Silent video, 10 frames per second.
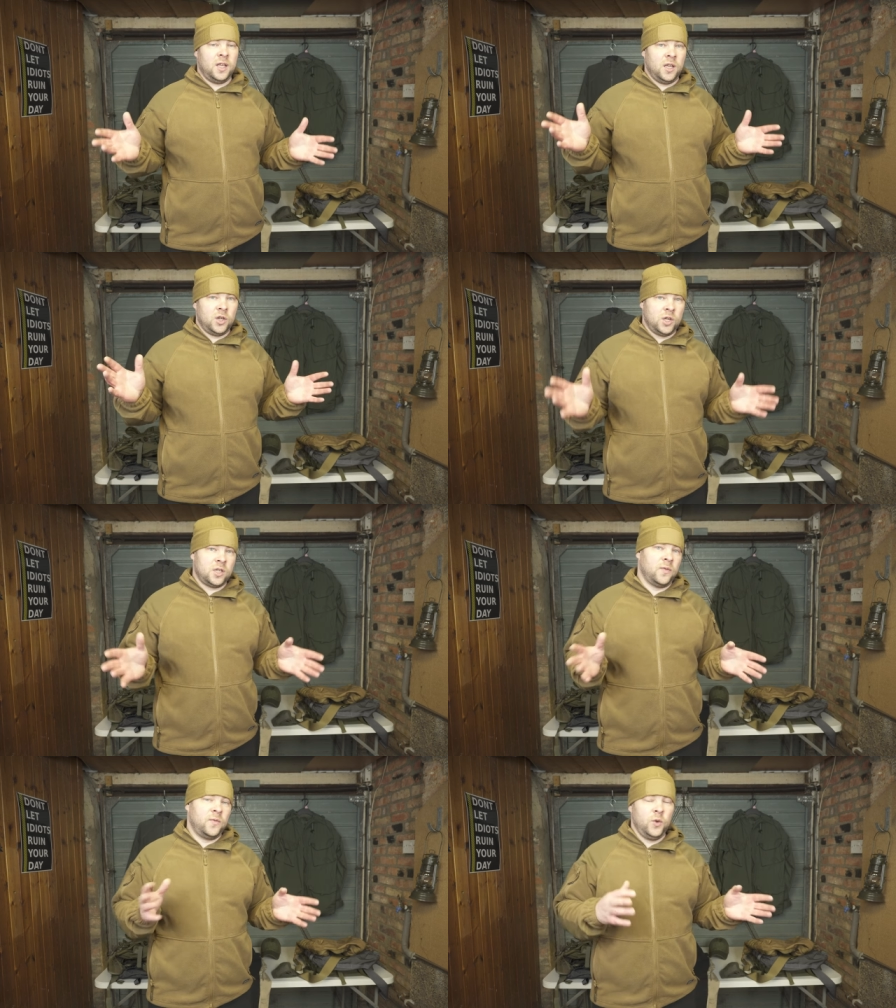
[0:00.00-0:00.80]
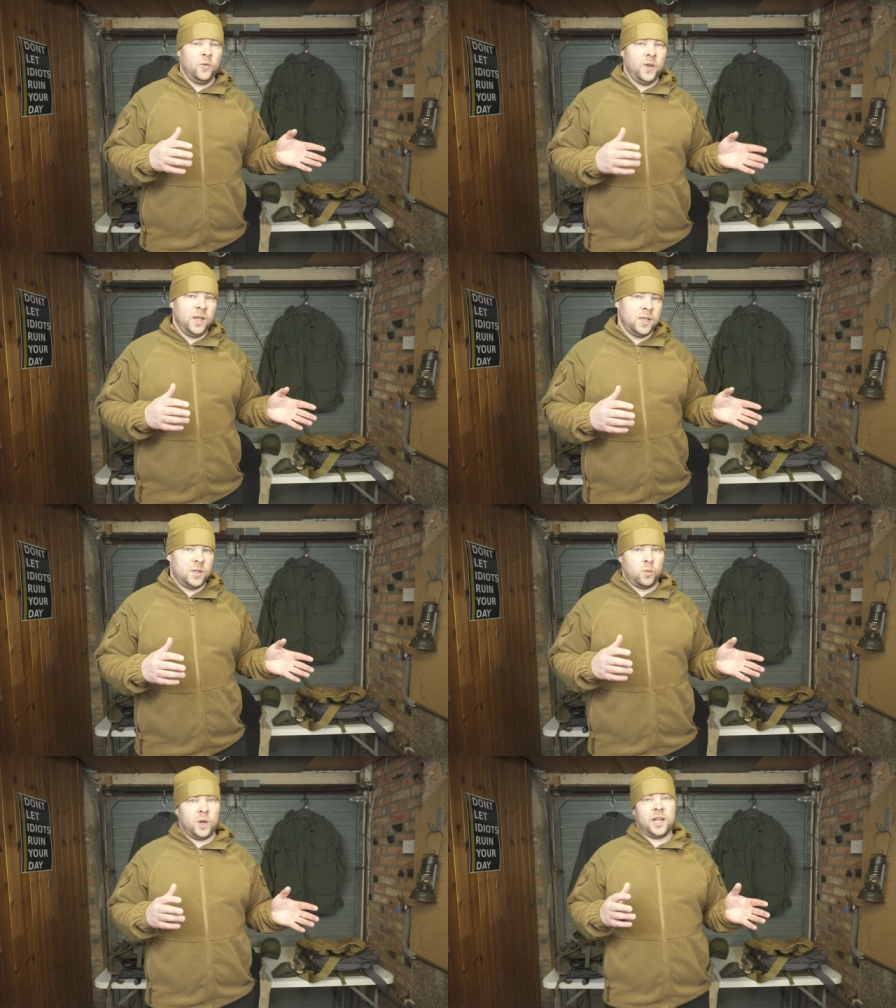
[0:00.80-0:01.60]
It's just a few
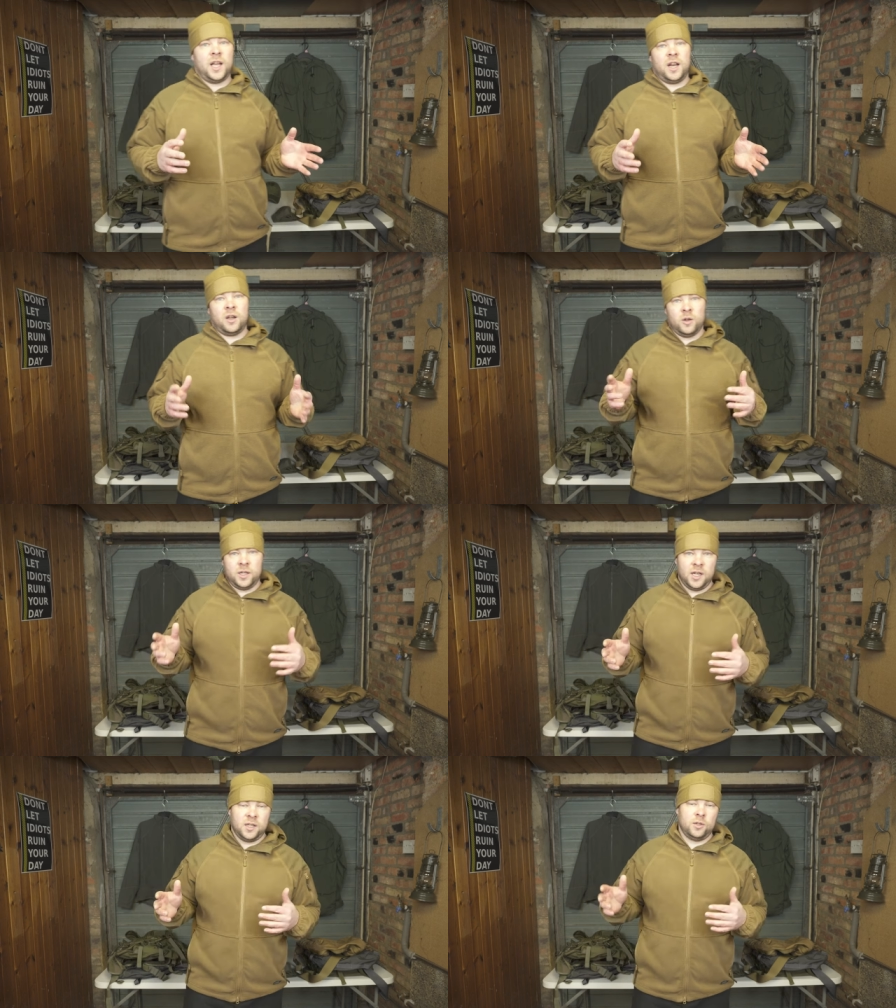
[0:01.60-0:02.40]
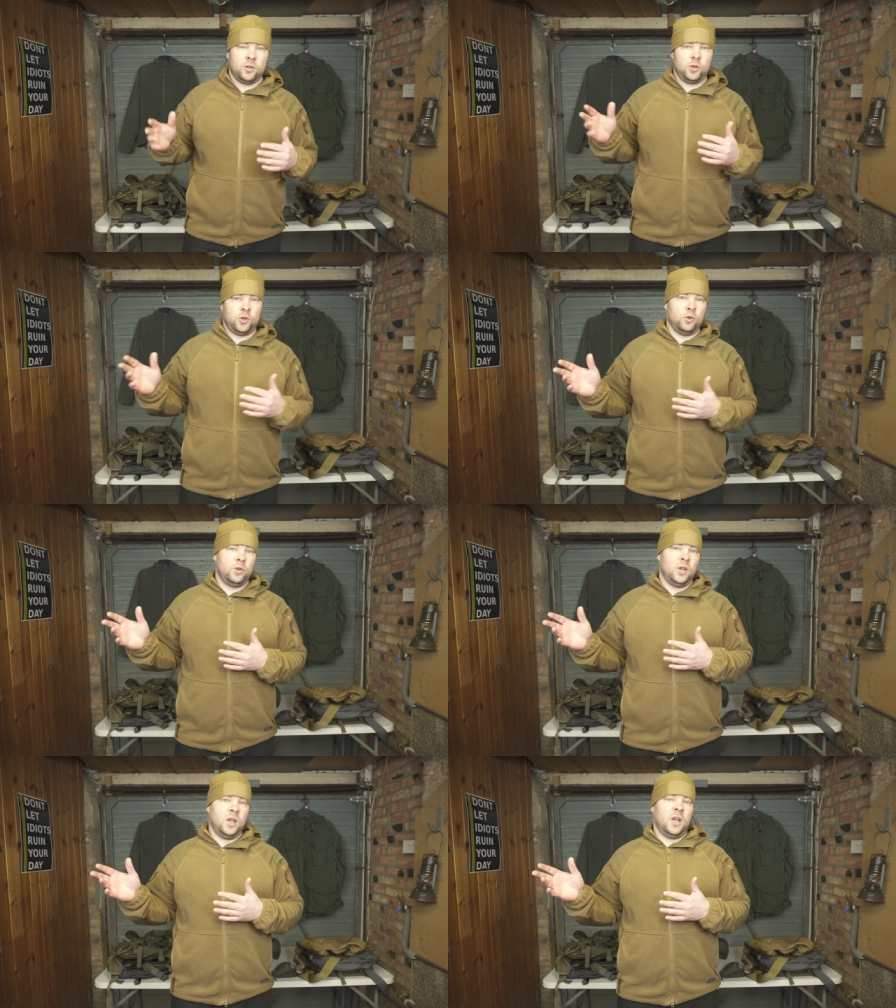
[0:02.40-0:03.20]
things what Helikon-Tex should
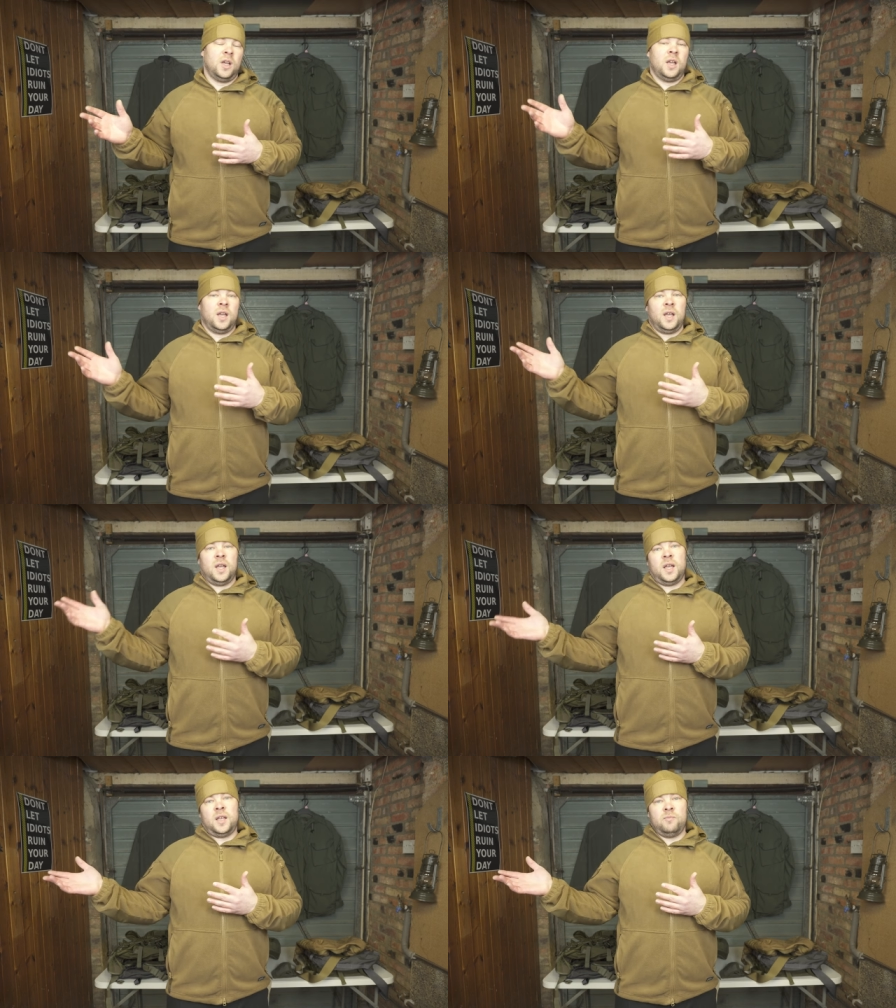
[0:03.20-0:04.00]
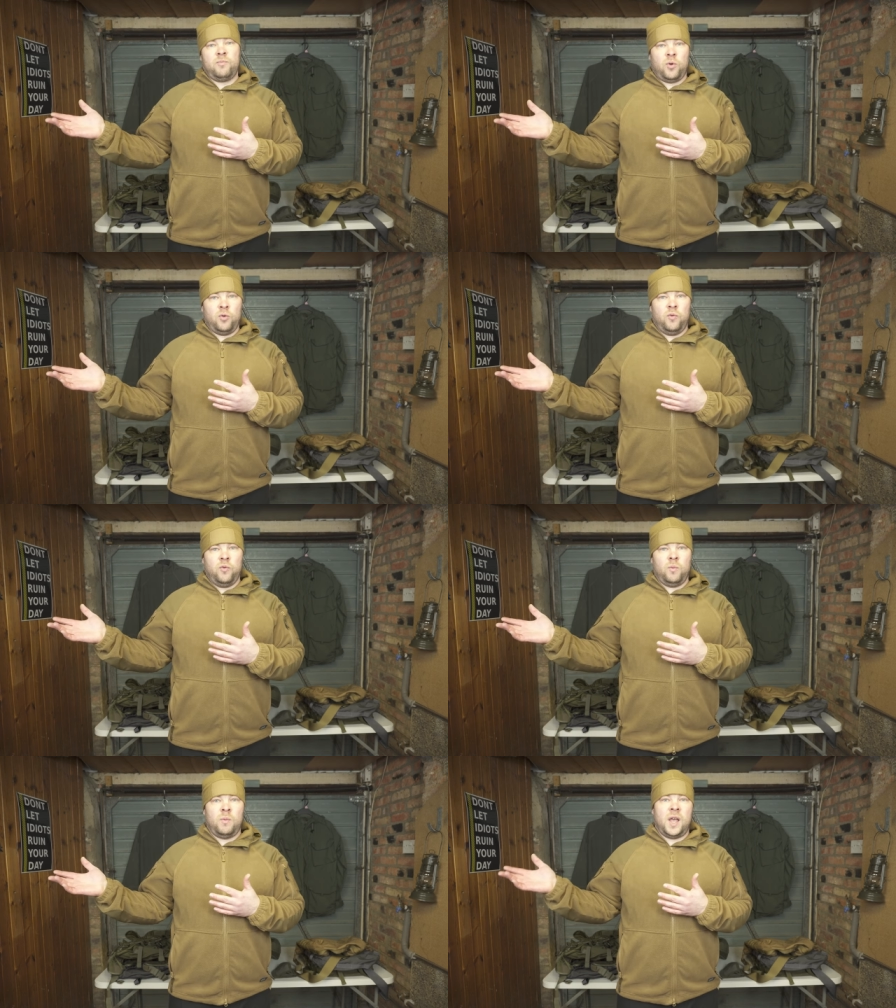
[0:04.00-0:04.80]
improve,
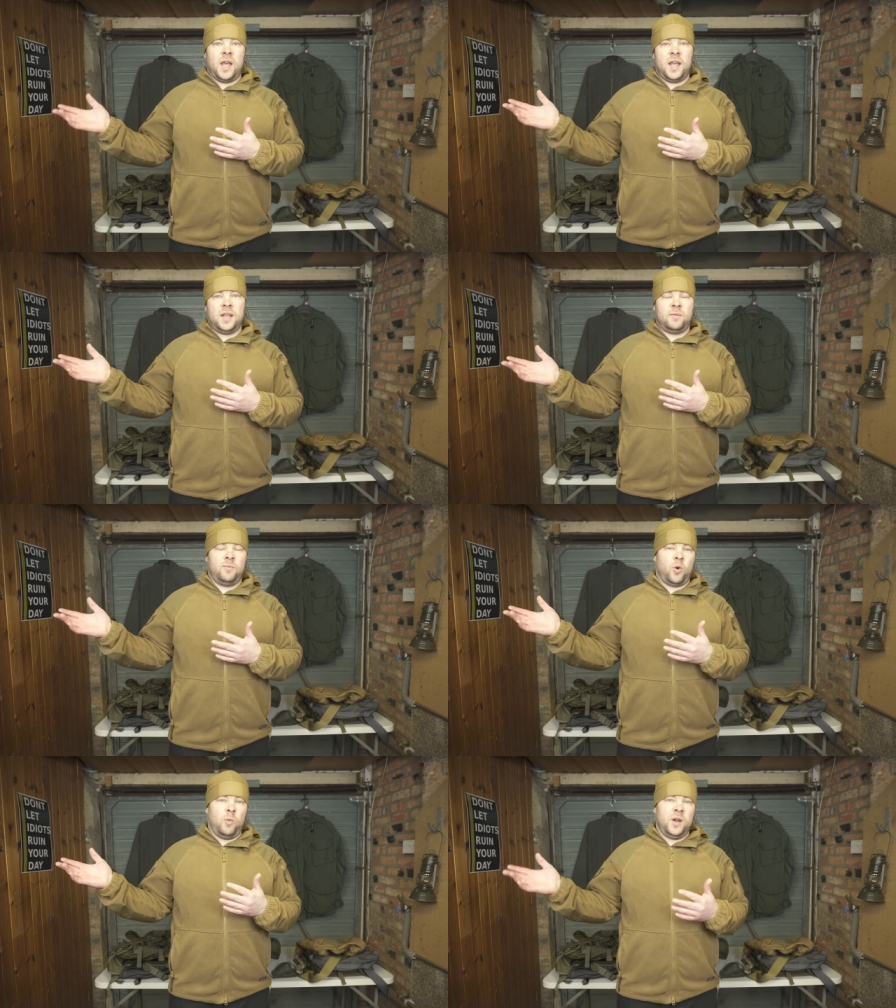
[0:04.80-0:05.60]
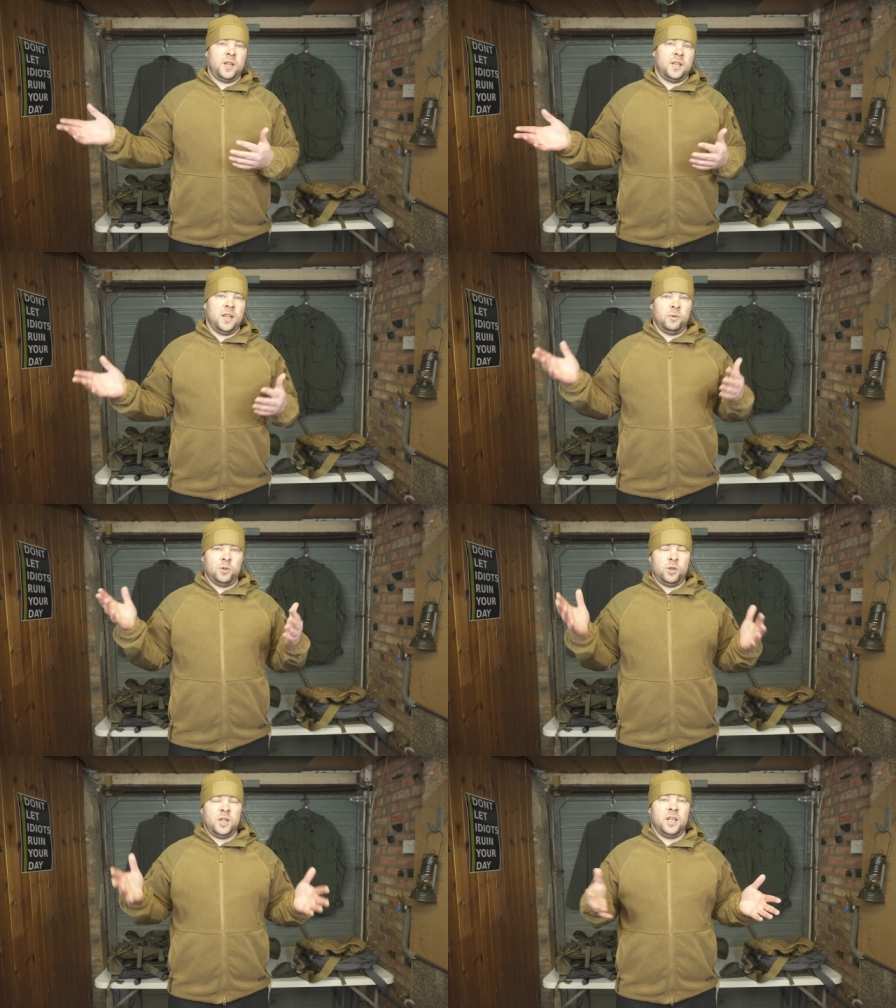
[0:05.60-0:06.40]
and probably they will
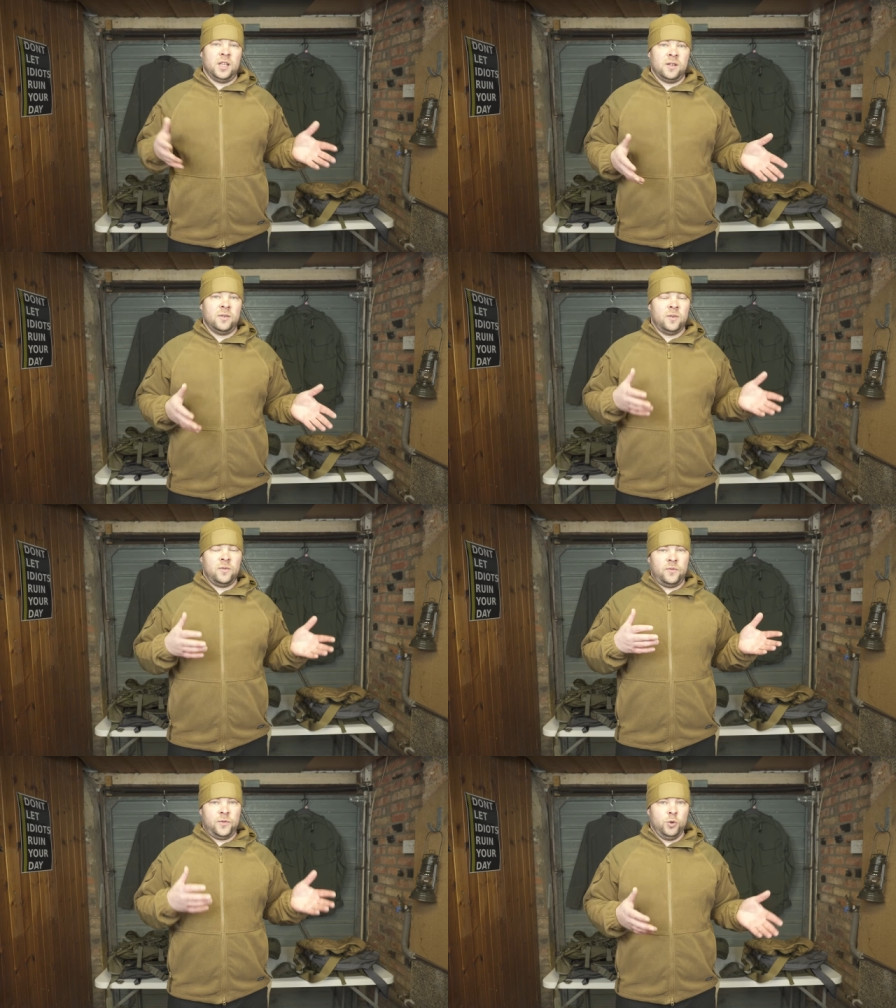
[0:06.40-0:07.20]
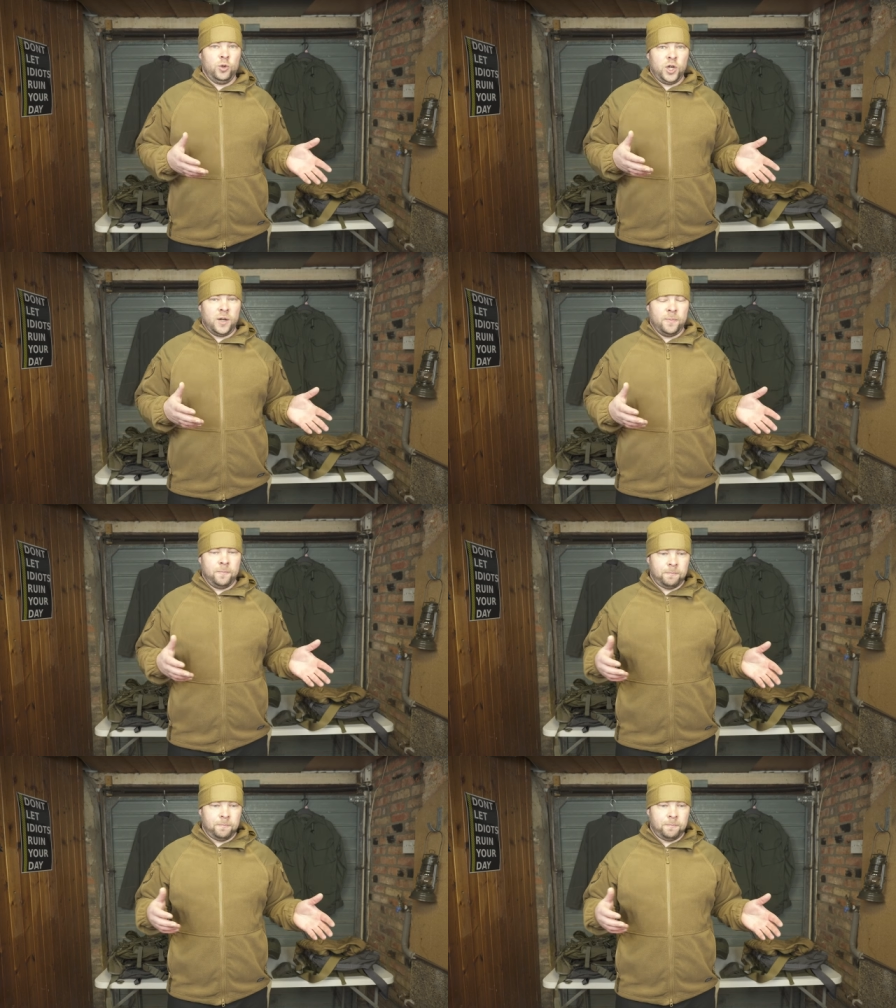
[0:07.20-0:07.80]
do it in the future.